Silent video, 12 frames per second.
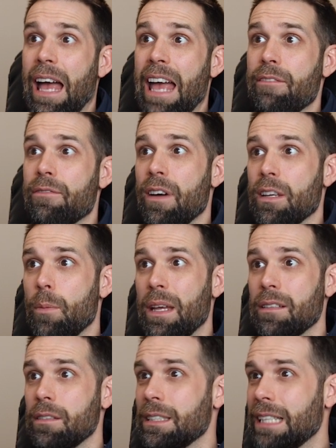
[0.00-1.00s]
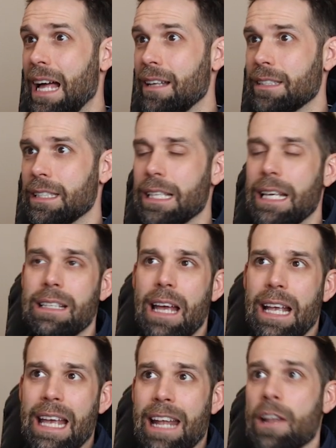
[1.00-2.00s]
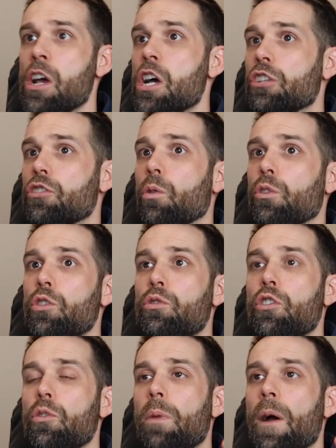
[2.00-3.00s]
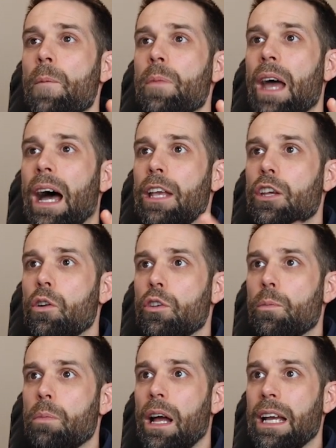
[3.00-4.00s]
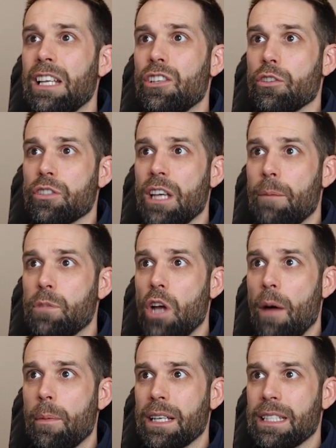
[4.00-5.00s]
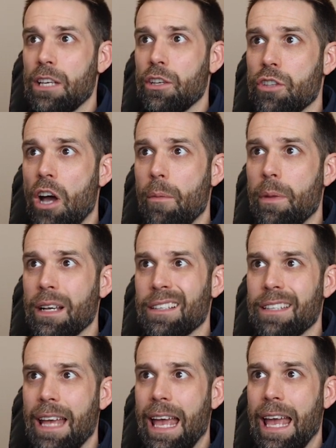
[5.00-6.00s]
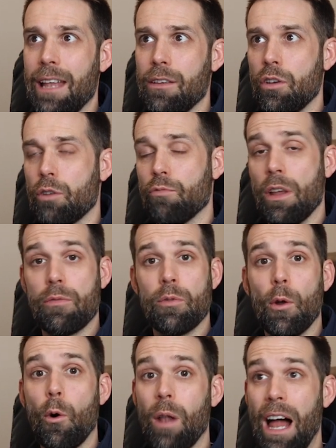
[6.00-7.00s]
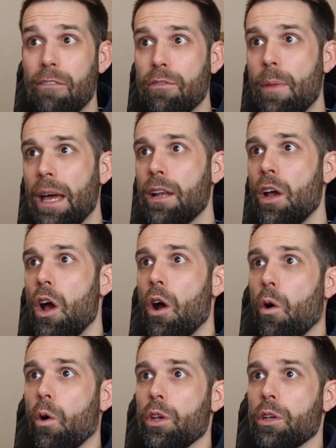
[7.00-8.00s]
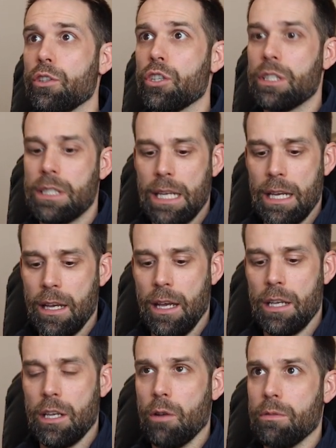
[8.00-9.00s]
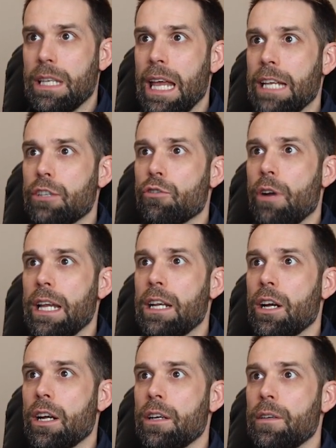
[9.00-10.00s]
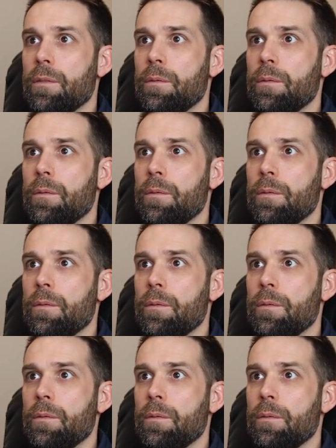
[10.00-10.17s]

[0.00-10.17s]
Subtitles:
and fundamental analysis. Again, so YouTube, you plug in your subtopics topics, and you can run through the whole alphabet, or you can just see, day trader,